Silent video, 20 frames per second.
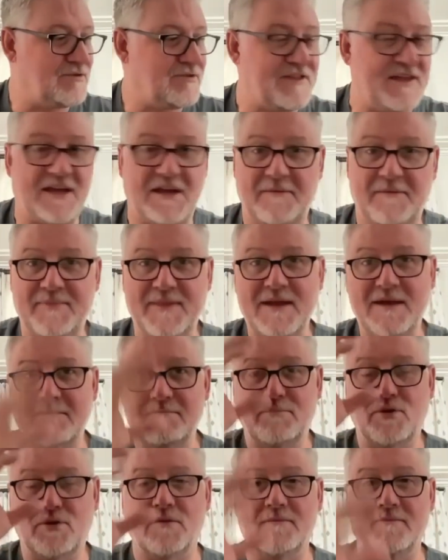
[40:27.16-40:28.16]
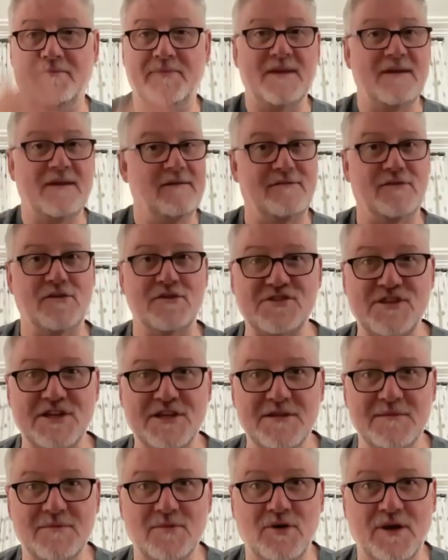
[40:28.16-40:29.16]
thing. Boom. First
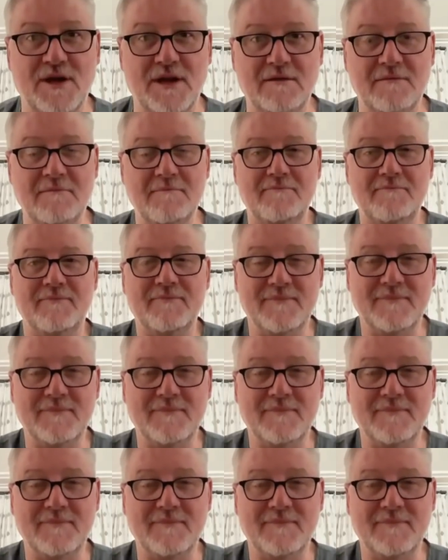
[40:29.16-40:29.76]
thing in the morning.